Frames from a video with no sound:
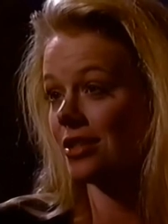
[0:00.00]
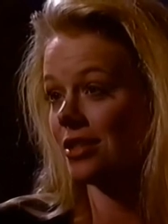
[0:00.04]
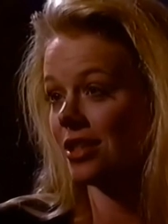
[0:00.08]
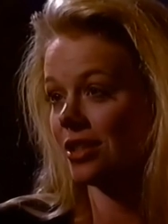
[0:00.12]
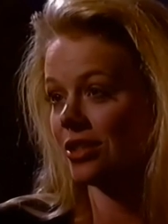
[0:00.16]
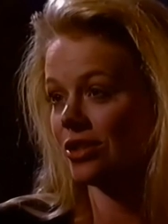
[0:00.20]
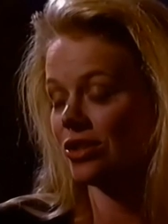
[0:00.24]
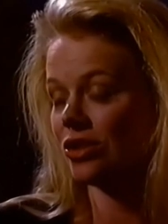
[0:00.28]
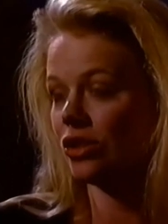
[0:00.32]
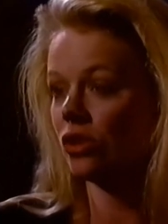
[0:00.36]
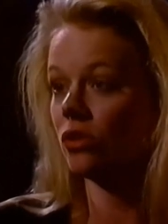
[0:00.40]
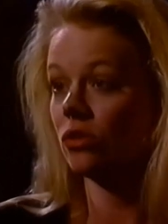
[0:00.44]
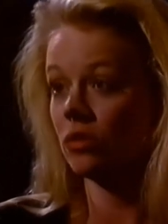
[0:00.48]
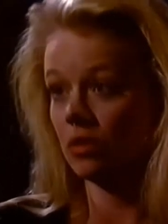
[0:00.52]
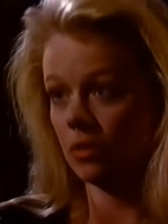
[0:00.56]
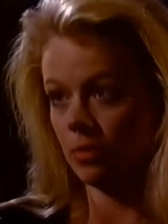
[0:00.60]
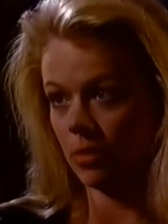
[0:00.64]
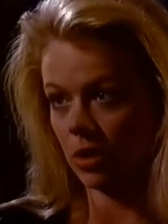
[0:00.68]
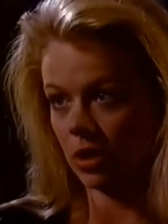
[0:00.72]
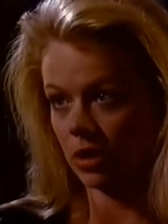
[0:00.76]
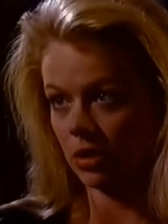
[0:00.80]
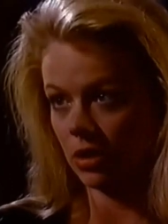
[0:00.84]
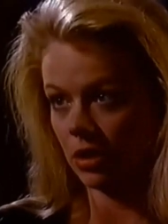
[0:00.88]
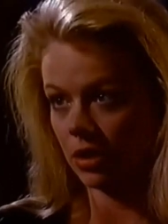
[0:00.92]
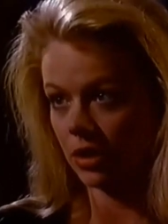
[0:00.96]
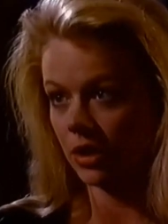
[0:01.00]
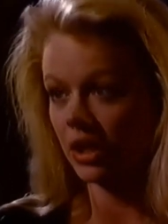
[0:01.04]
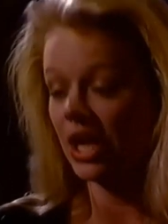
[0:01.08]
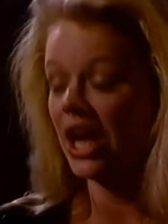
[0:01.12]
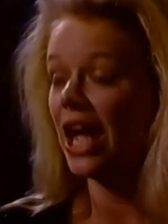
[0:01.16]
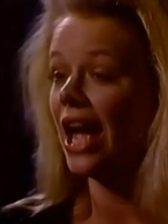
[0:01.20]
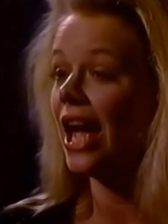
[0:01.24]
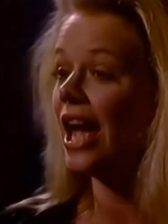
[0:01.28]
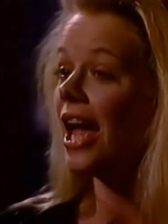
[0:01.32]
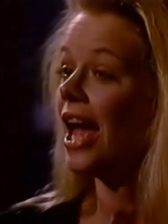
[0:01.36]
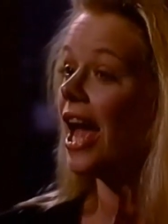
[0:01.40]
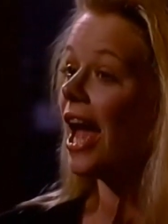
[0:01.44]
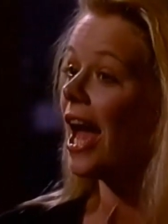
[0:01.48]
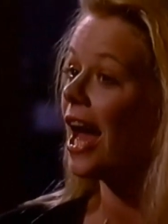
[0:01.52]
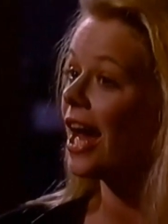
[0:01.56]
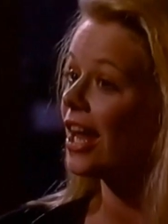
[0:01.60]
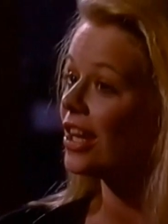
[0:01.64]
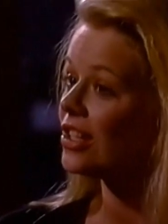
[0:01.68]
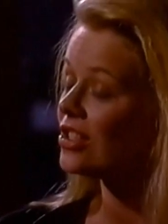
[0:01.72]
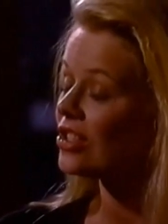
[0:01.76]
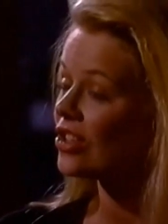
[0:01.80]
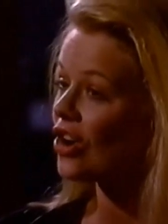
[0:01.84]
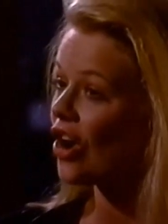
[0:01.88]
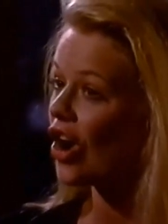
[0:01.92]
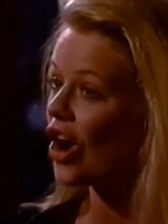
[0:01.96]
6'2", the burglar,
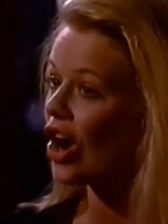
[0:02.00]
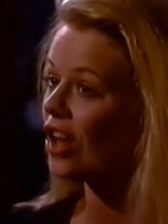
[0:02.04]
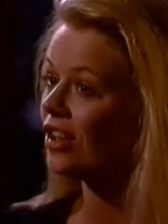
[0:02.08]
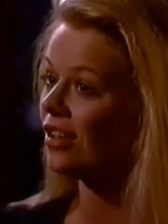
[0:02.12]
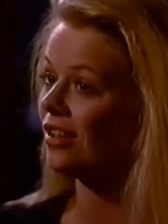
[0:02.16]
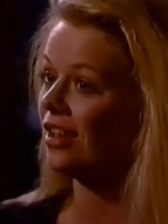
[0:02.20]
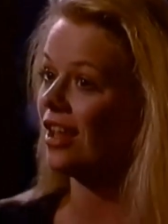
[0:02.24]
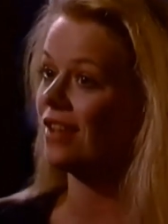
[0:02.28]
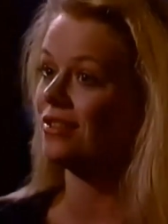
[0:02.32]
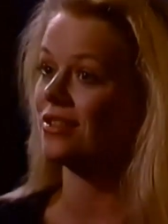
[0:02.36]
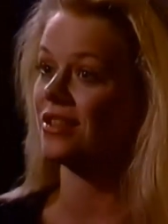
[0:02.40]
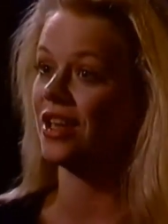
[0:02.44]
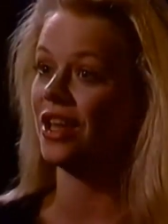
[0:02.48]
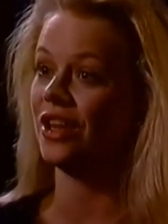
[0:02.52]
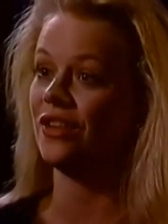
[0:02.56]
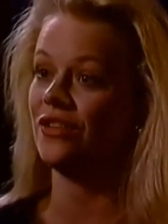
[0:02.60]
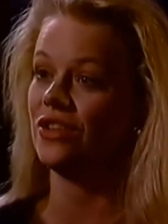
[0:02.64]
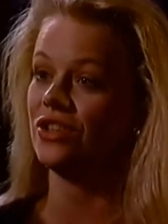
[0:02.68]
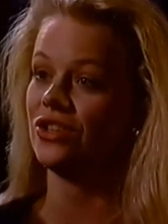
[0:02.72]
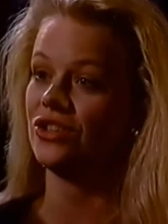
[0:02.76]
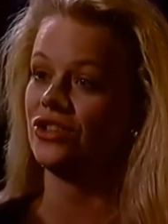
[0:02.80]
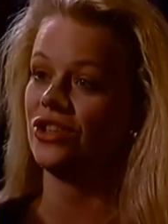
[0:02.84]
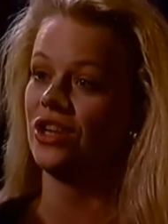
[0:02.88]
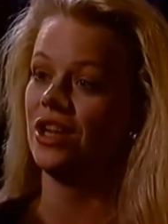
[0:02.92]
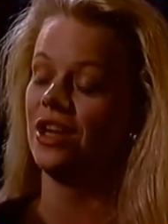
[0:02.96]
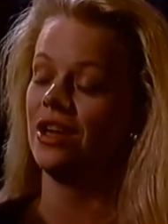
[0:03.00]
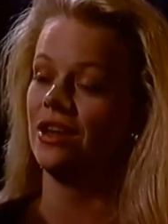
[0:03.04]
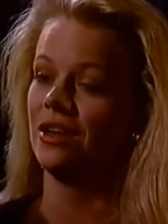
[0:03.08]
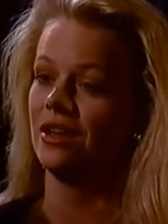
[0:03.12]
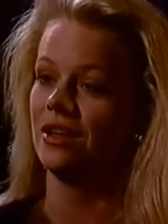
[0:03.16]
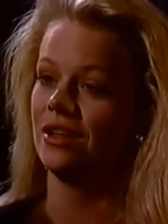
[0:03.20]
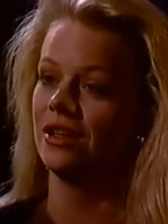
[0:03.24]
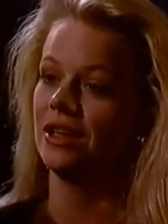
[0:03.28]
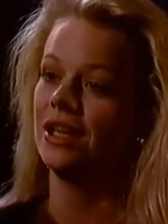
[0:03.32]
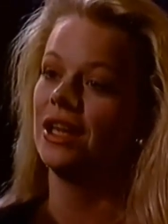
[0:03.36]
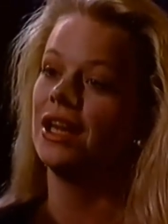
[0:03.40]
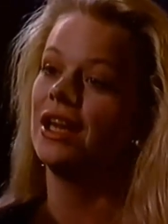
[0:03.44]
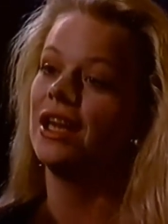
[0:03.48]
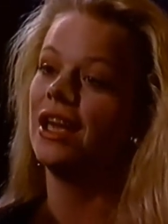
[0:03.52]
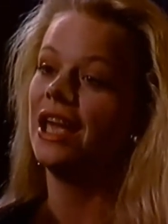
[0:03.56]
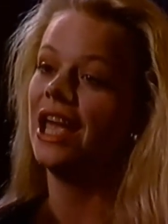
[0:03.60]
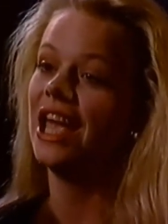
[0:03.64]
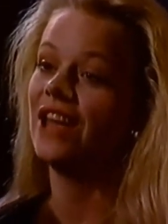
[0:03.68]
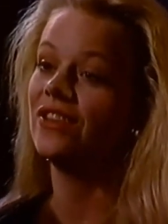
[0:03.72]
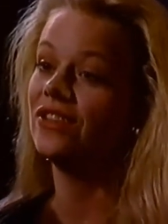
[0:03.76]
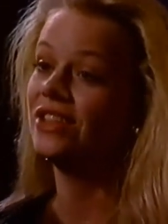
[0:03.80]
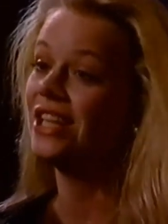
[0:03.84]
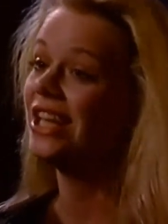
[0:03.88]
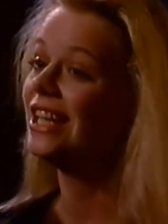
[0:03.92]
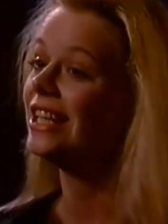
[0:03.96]
had a scar on the left side of his cheek.
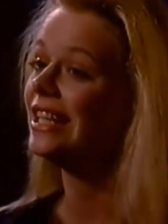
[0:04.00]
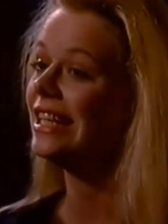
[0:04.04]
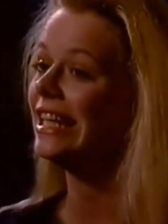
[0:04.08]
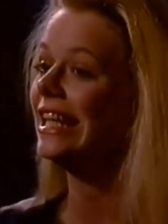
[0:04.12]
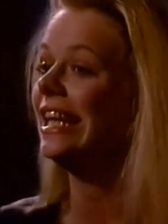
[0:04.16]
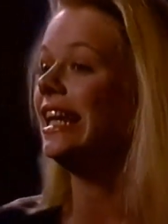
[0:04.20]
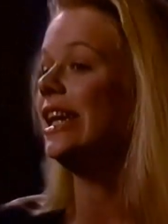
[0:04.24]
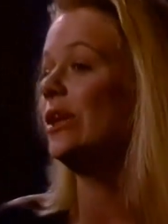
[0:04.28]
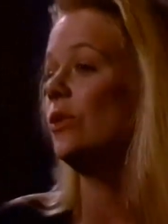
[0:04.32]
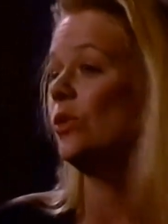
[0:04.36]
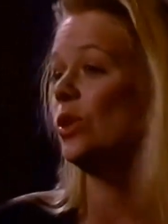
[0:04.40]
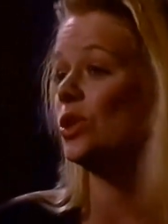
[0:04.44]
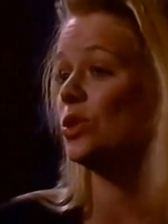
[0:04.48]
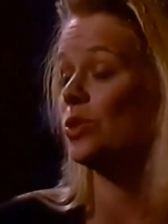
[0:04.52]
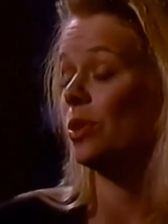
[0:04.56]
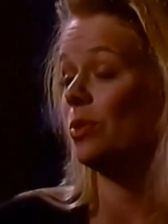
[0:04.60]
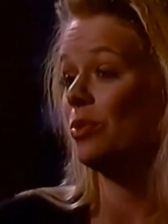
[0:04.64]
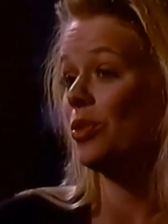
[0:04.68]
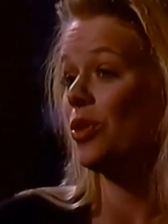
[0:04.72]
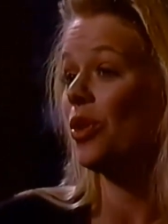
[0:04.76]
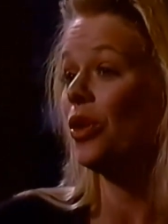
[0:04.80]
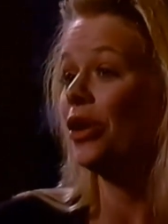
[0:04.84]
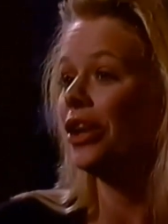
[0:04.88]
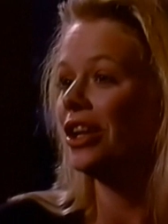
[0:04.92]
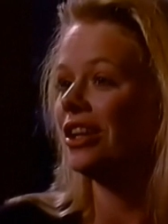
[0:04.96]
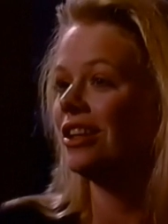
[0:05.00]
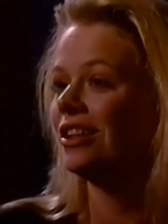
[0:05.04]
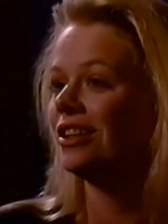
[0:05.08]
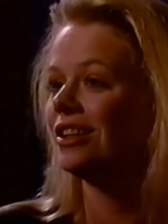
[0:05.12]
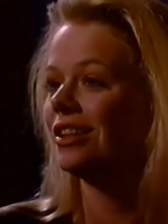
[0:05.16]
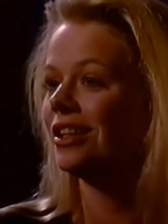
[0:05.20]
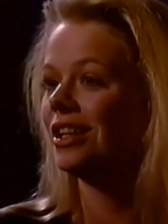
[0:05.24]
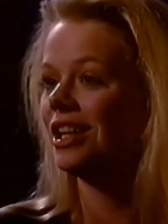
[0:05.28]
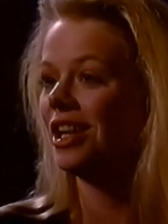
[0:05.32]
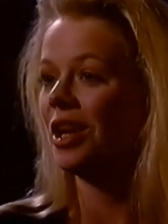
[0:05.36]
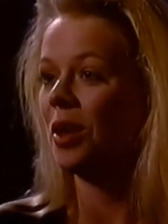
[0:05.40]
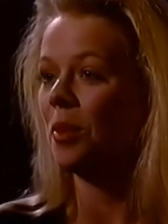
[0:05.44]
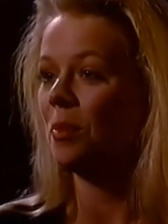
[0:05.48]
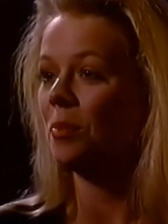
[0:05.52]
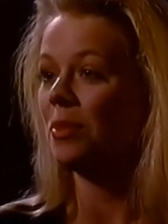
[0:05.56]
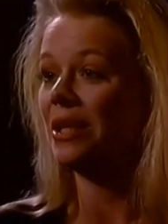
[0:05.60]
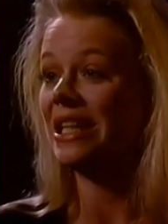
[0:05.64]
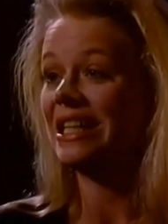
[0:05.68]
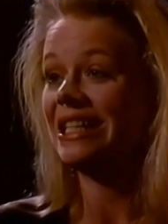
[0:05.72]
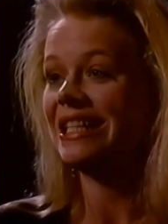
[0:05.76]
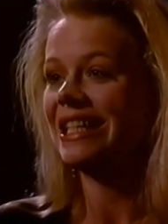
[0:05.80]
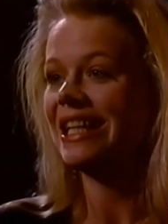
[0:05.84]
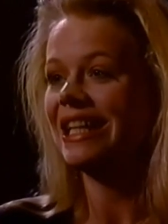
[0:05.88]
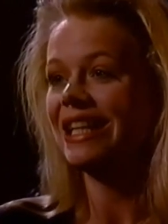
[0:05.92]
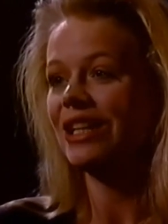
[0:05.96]
Evidently, it was reported,
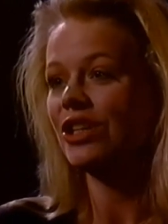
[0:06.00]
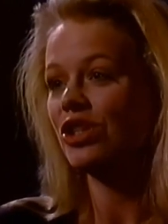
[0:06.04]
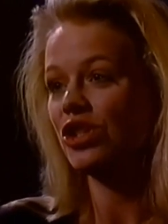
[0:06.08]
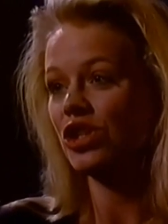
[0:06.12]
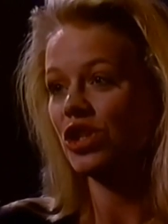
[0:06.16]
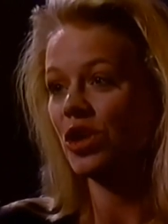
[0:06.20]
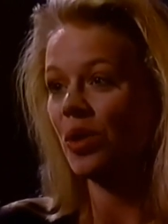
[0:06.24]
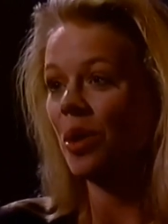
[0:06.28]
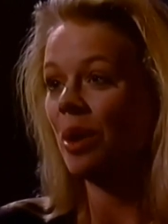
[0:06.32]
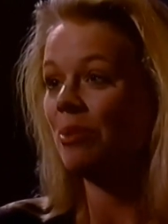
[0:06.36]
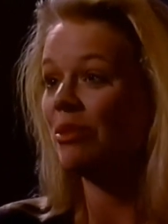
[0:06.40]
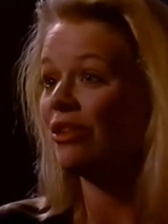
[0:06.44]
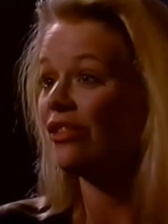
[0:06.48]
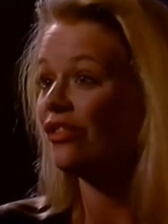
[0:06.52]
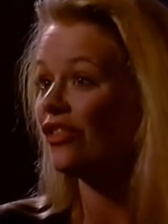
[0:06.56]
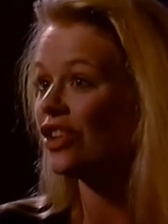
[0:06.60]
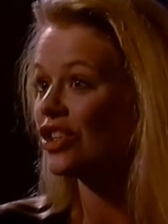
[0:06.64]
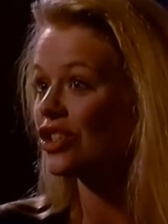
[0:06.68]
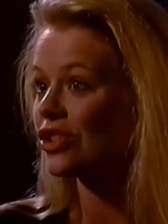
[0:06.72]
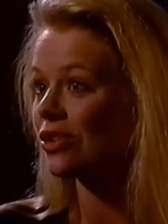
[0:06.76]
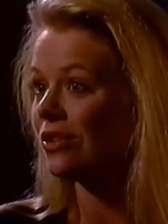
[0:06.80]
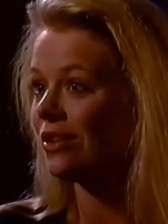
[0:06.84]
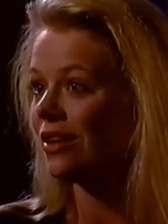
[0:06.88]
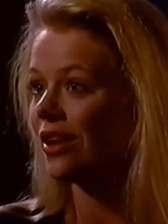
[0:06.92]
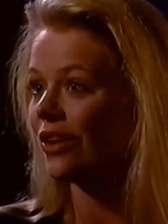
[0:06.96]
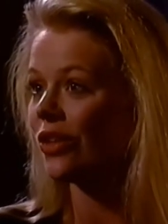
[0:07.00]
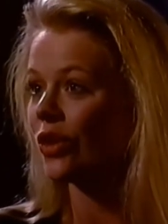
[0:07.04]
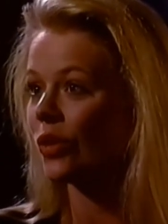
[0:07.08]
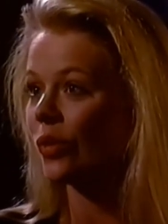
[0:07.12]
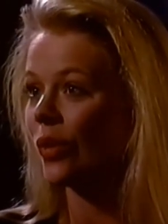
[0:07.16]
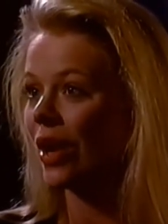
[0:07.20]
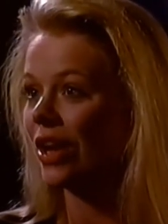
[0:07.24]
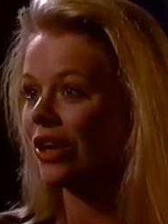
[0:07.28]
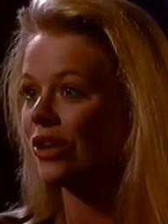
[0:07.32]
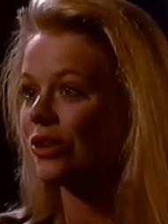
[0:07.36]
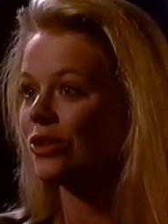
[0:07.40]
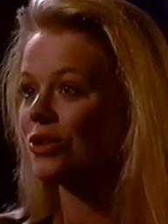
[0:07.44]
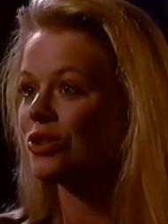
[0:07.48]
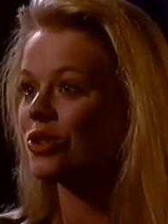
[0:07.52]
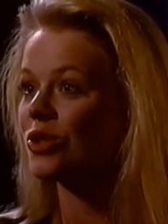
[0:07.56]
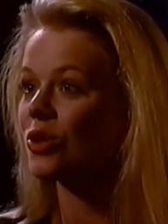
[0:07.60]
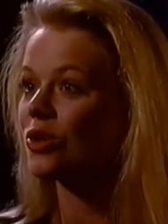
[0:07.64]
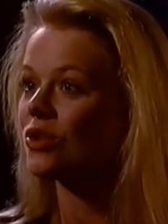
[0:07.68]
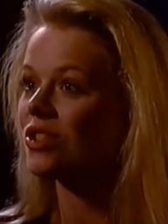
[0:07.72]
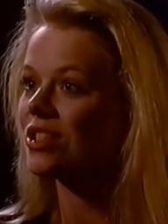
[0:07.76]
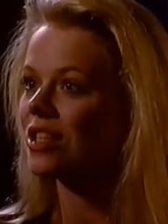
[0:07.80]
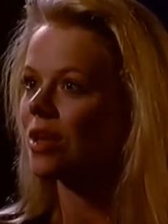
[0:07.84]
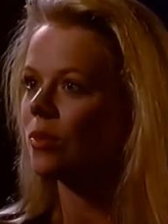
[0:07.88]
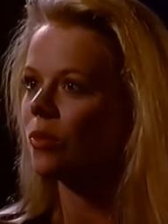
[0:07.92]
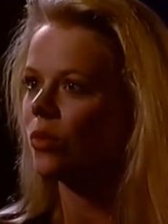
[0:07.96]
but it didn't show up officially on the record,
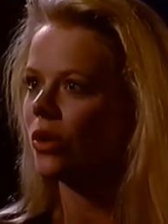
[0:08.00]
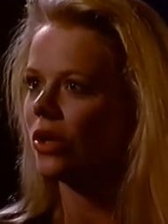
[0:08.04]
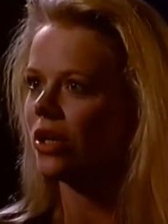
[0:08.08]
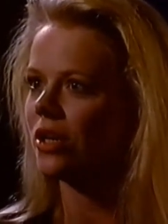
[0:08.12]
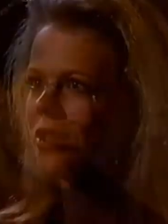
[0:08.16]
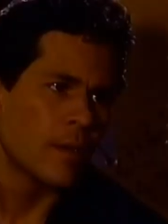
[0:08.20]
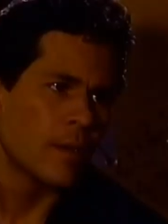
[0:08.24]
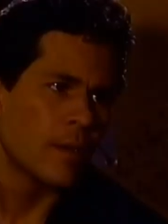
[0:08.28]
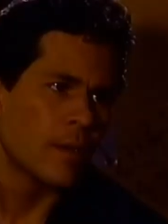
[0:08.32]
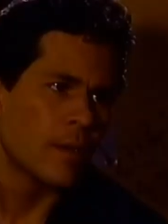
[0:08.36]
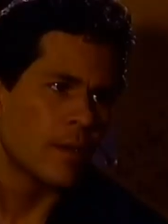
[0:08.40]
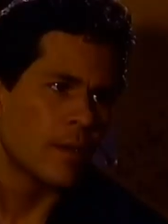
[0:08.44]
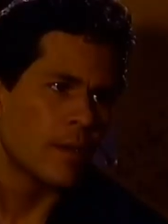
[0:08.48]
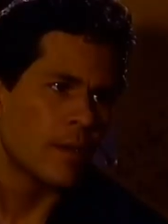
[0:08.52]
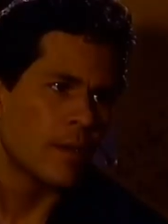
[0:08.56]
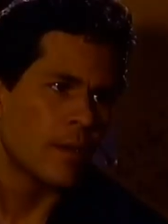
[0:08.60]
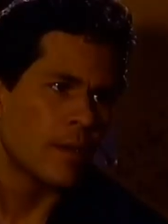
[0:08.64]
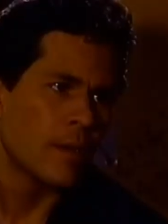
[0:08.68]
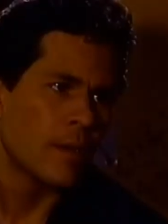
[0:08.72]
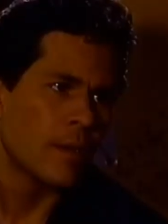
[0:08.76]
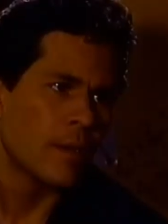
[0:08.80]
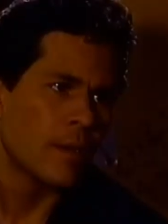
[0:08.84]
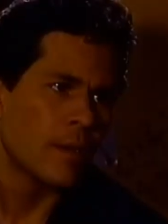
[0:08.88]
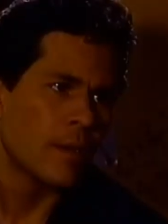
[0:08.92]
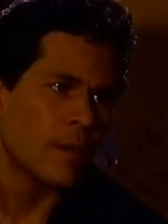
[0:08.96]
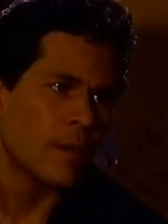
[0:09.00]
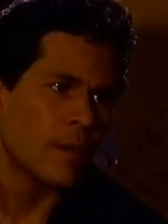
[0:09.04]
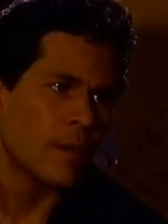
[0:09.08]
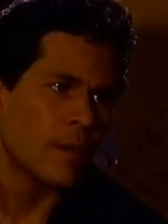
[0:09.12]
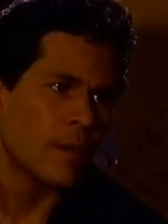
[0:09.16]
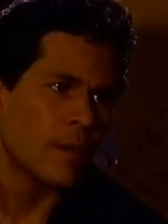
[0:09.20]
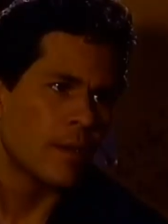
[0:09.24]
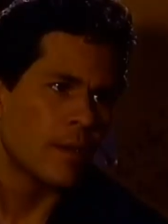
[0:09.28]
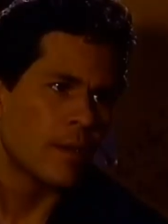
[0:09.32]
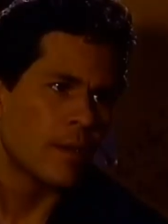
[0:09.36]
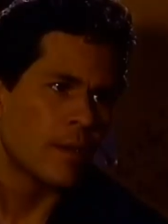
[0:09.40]
so someone is trying to cover it up.